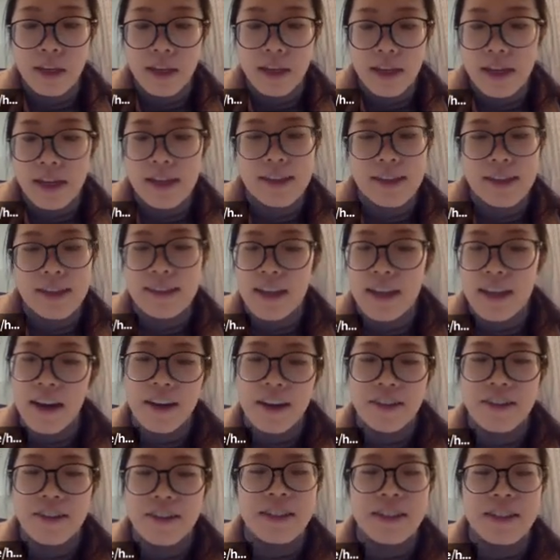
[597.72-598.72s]
It's
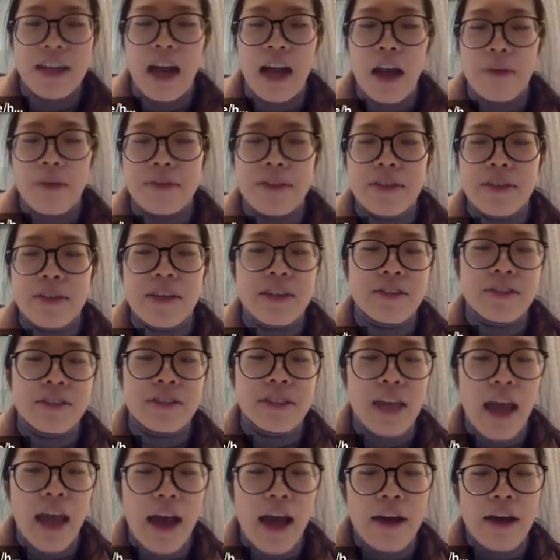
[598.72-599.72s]
hard to type those
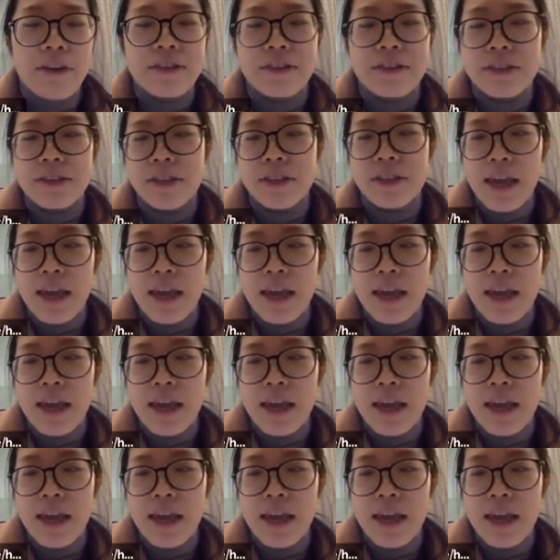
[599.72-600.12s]
out.